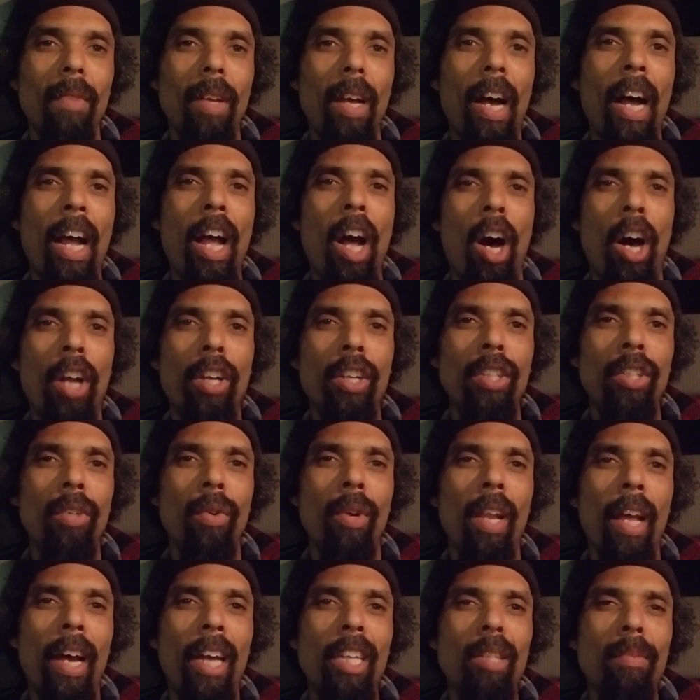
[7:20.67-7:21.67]
I honor you,
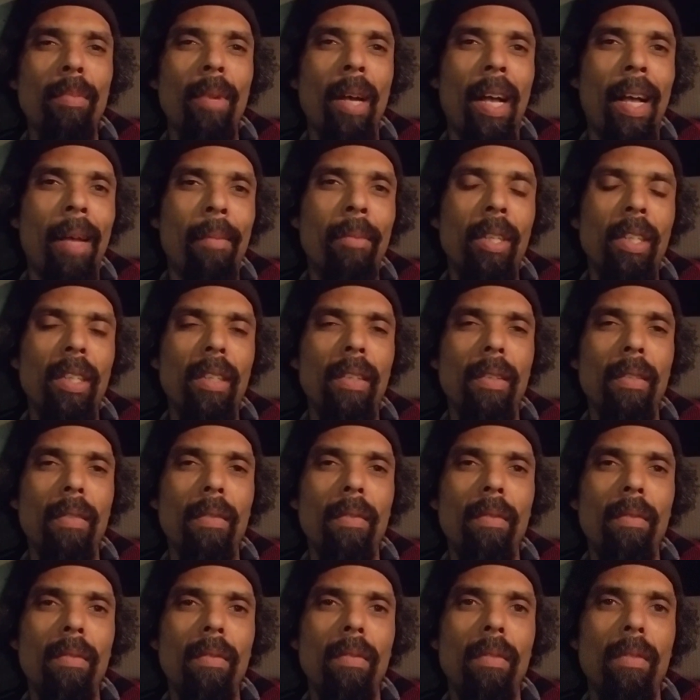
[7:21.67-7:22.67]
Elijah Muhammad.
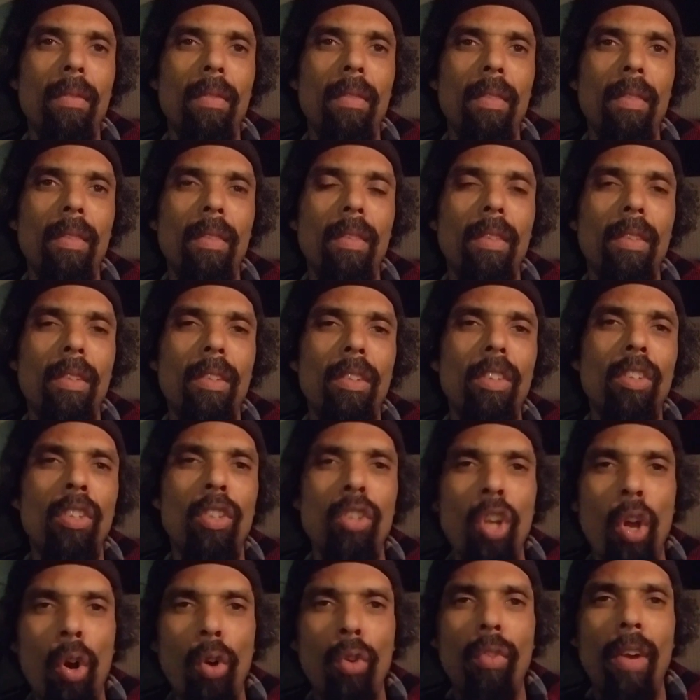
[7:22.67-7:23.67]

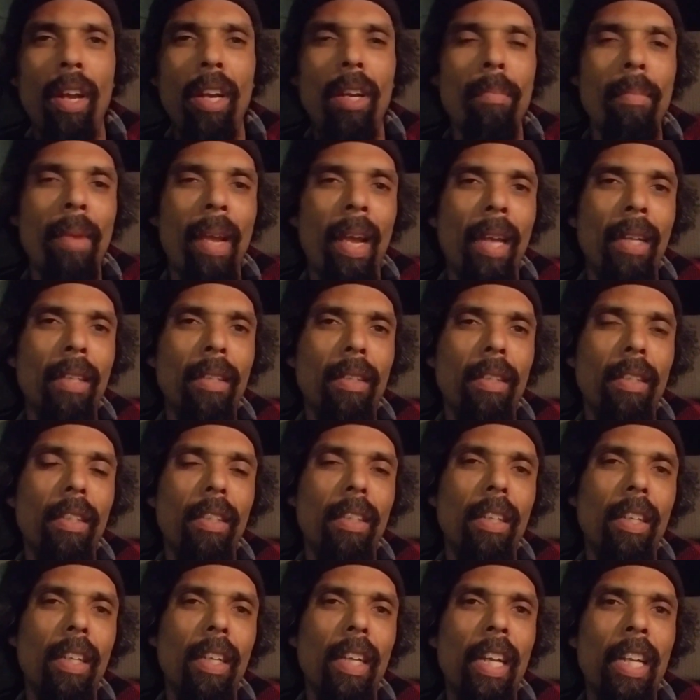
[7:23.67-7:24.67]
No greater man
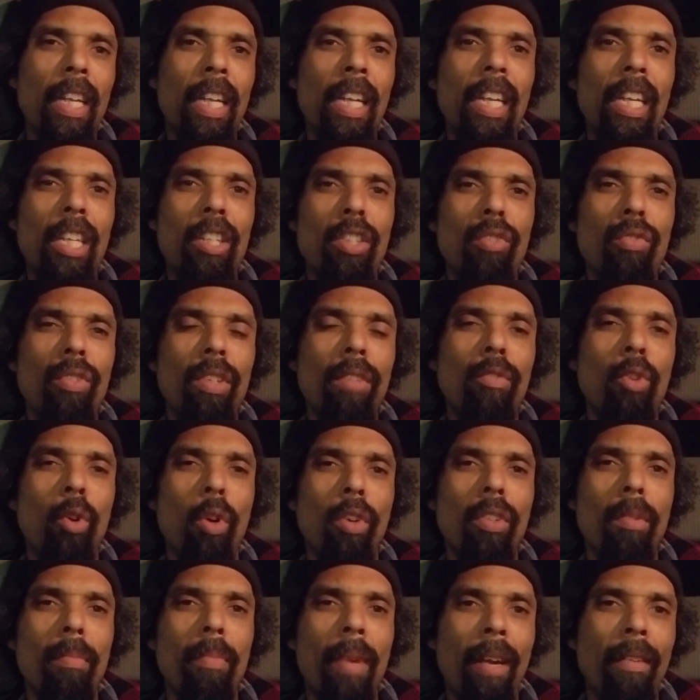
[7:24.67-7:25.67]
in the history of
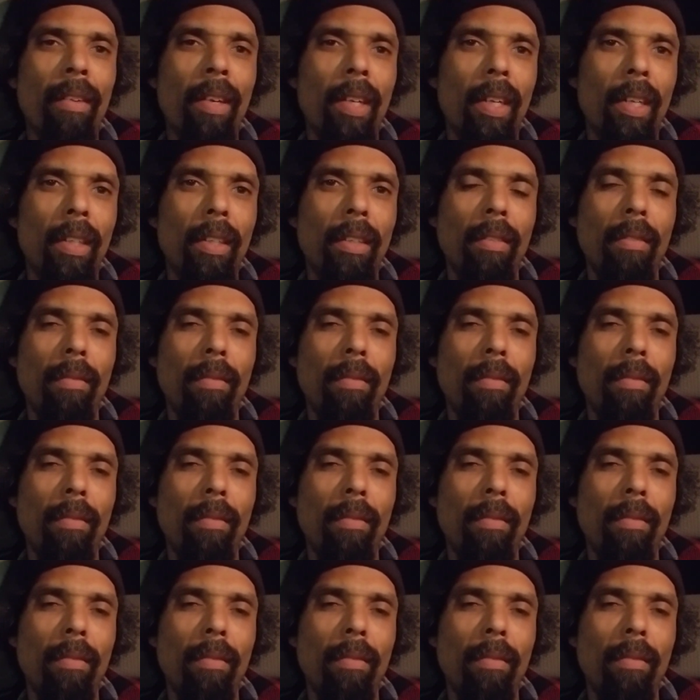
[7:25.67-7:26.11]
North America.